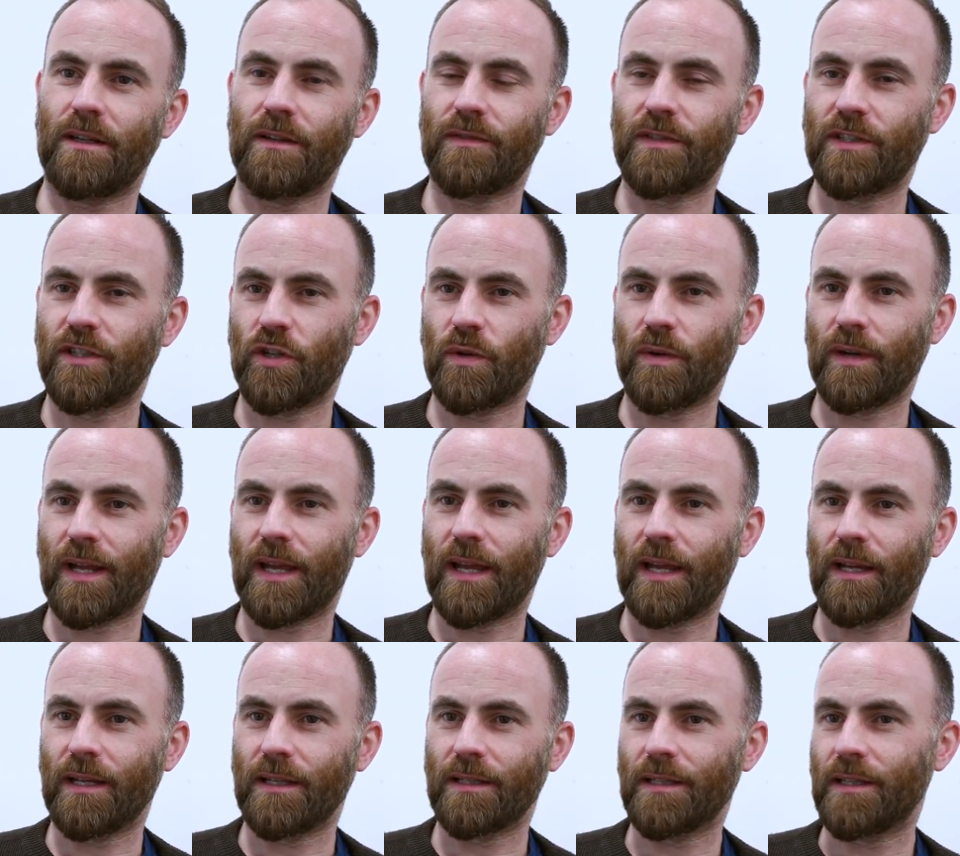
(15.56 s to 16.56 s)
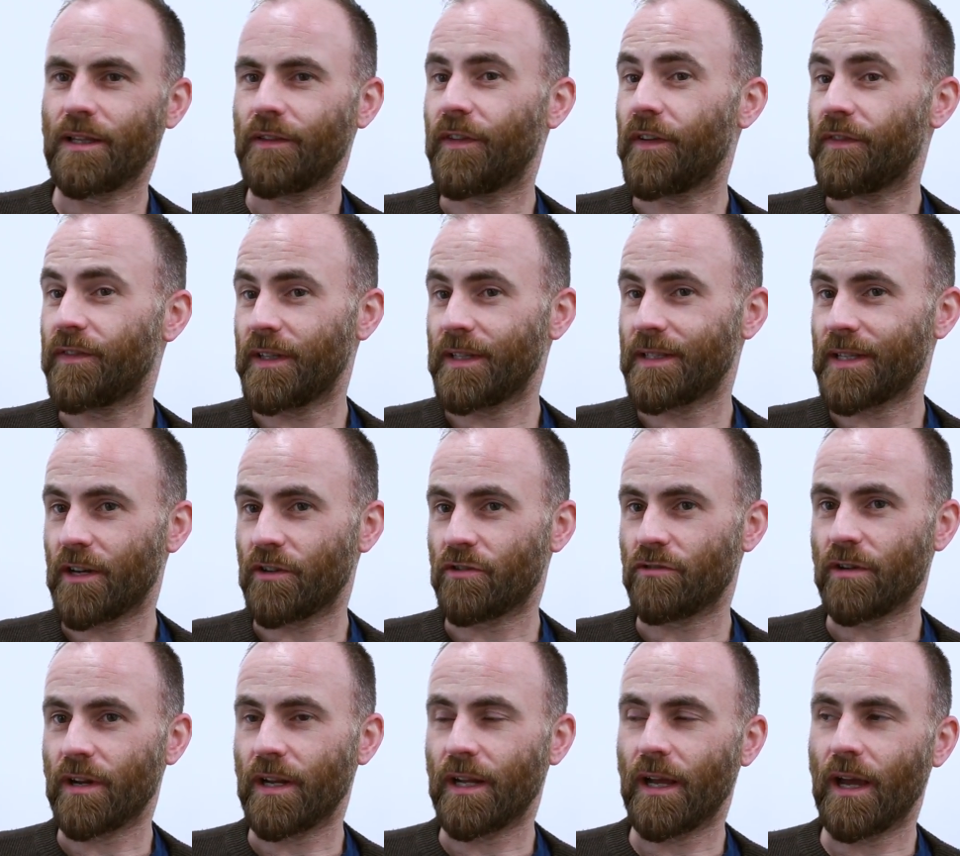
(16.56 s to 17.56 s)
of Stuart kings in the 15th
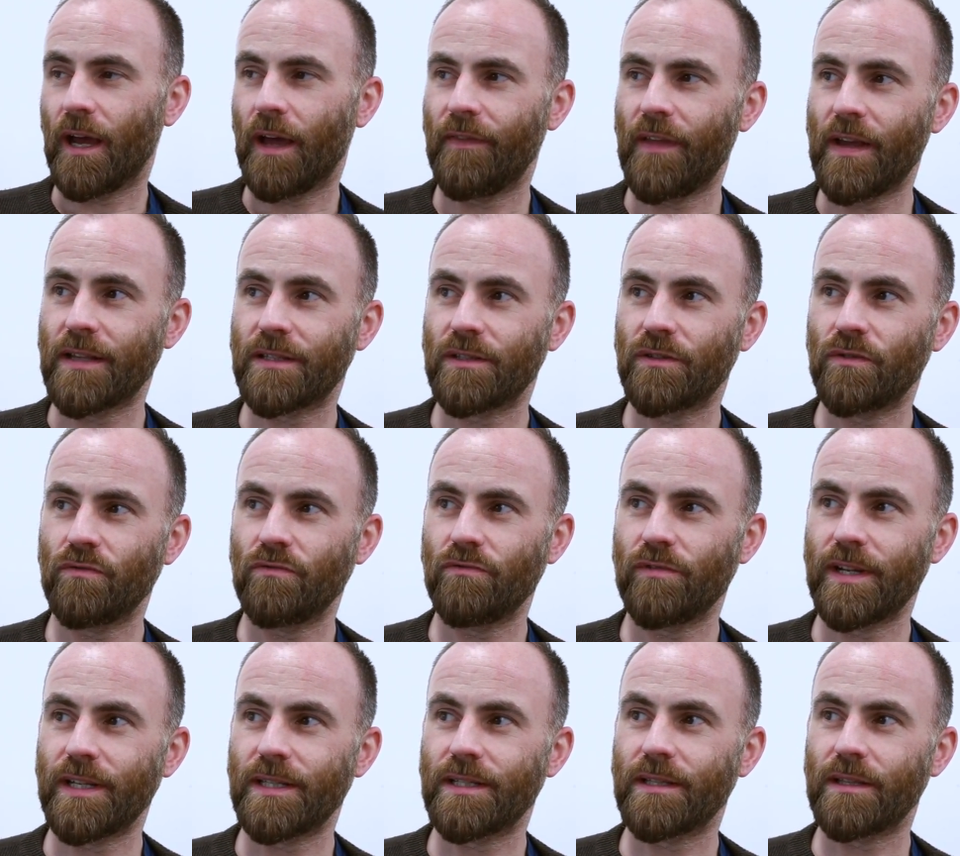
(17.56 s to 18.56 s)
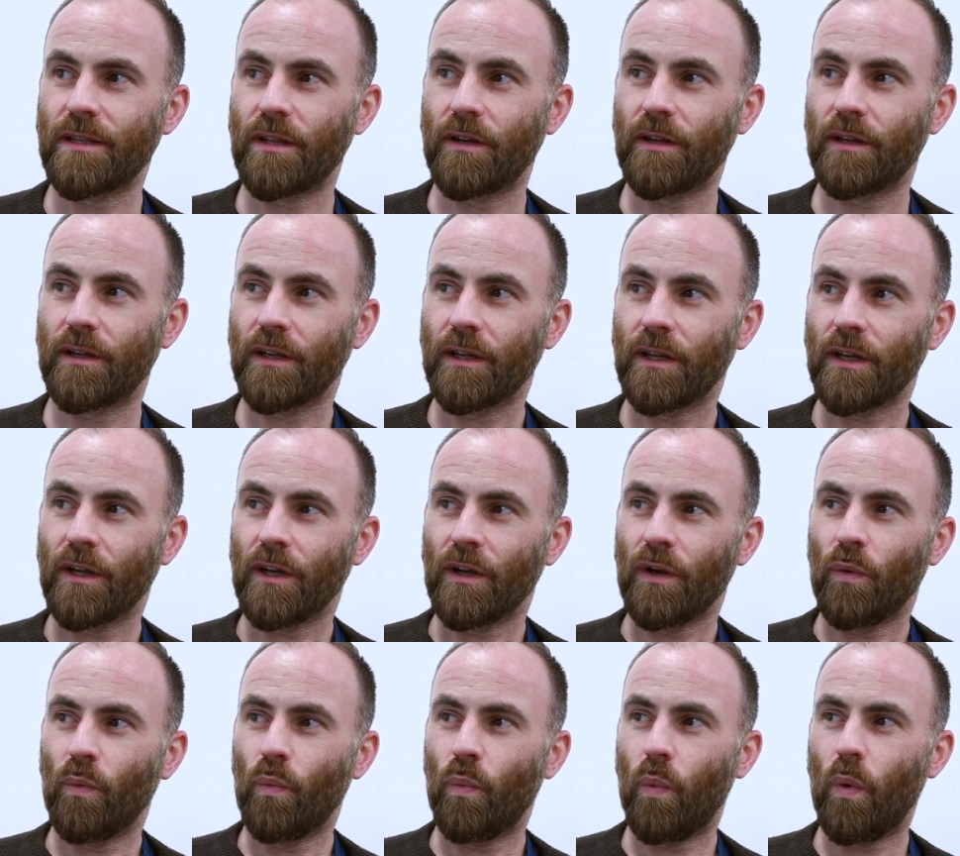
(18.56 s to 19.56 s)
century, and they're stories that
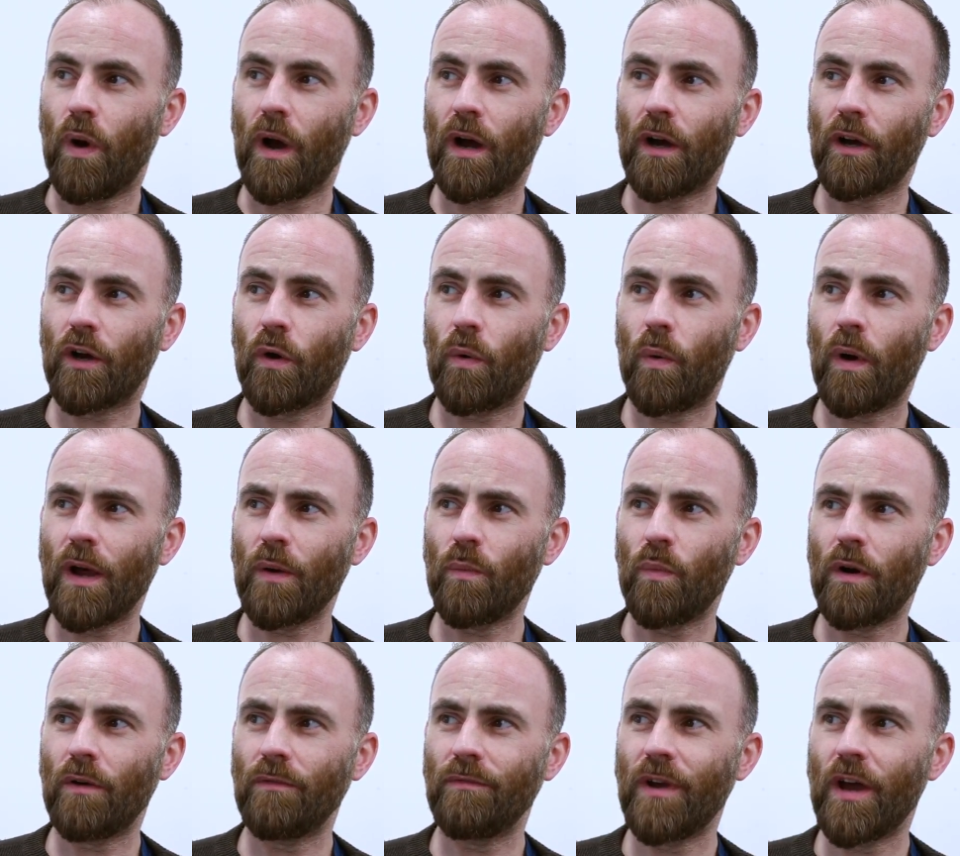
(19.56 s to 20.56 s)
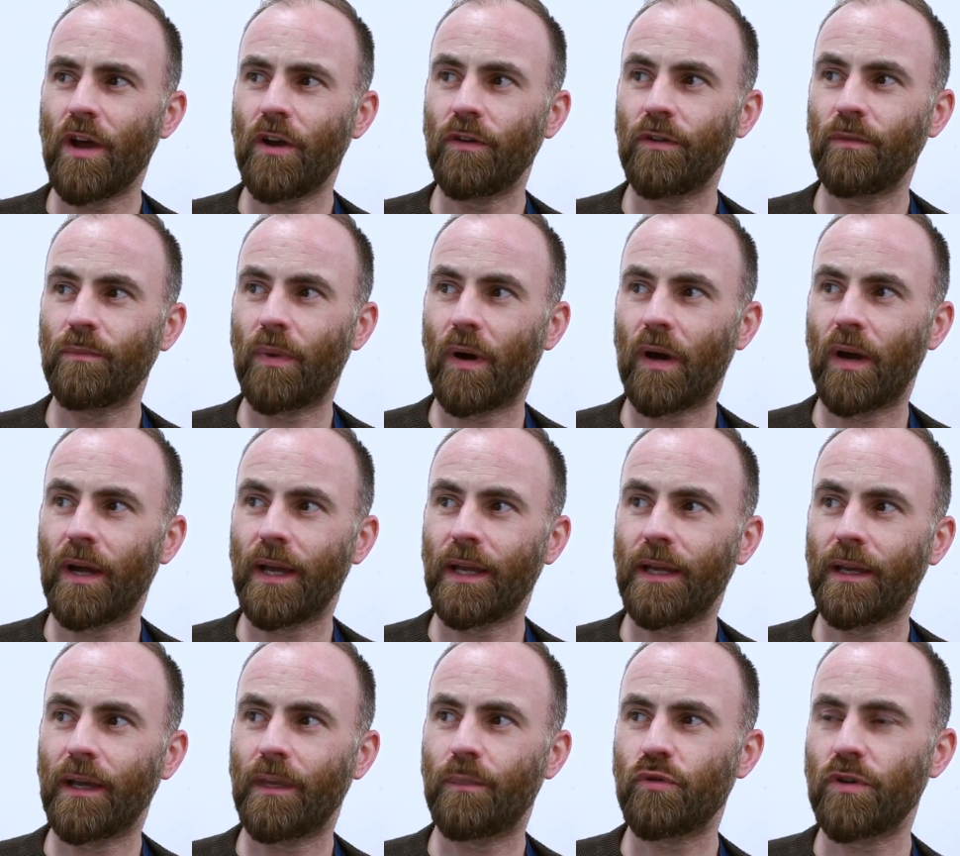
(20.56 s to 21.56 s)
were quite well known
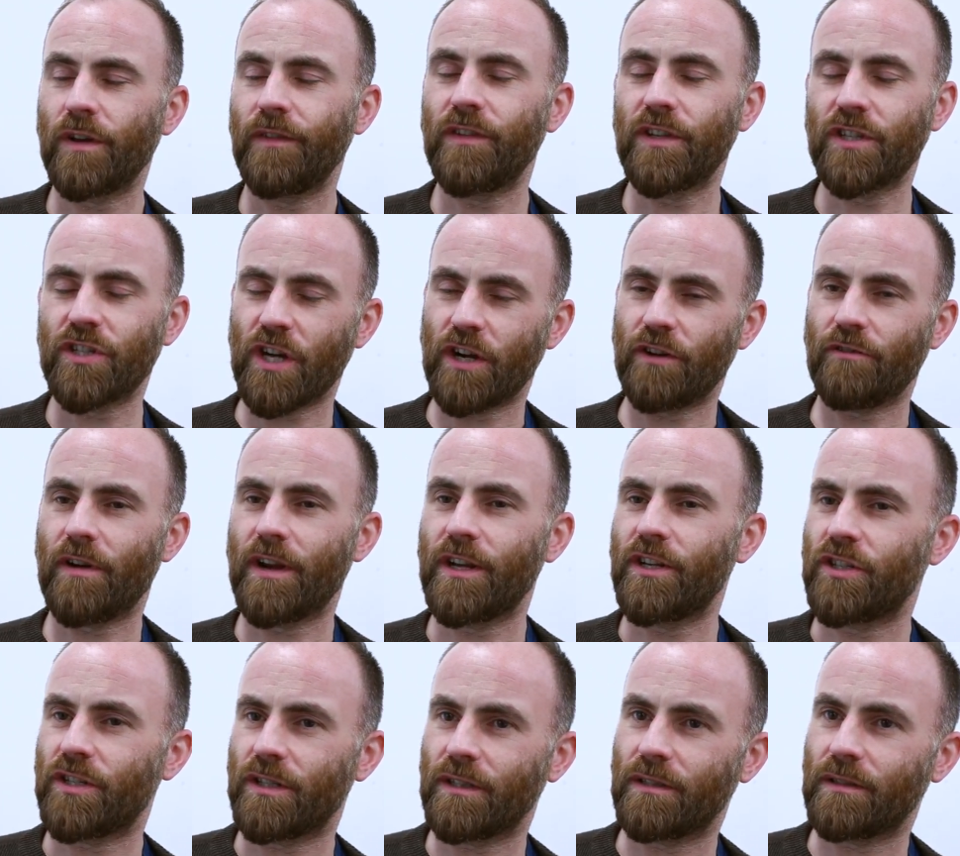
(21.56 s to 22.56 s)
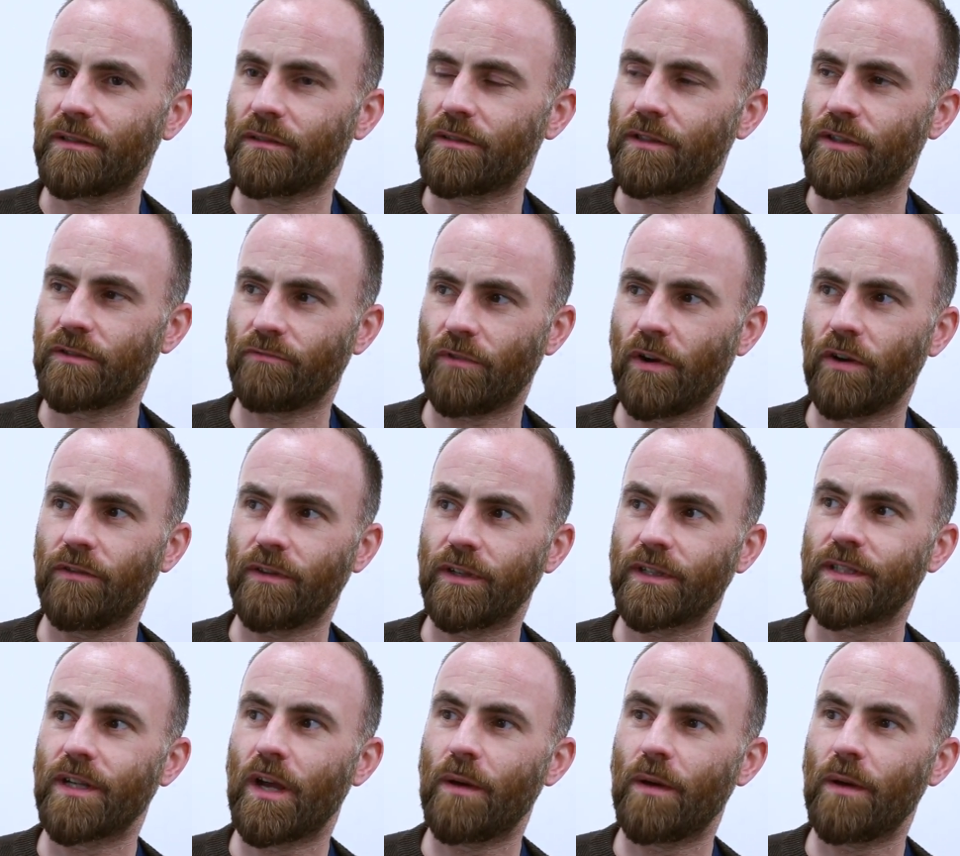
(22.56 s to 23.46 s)
by previous generation to Rona's.